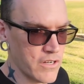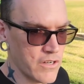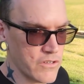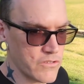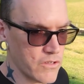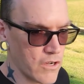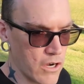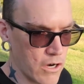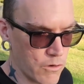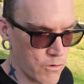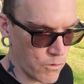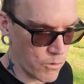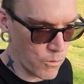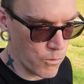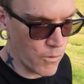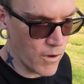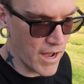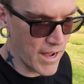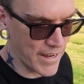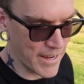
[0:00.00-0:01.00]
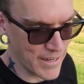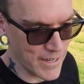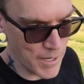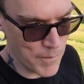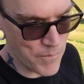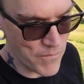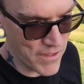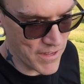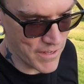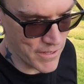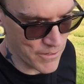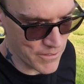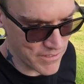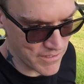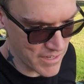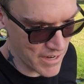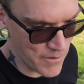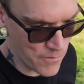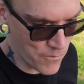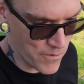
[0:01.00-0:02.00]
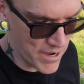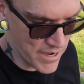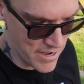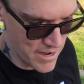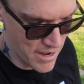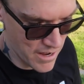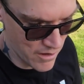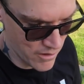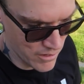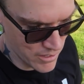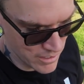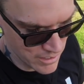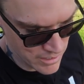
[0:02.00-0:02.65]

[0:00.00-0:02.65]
So we're walking up the hillside right now.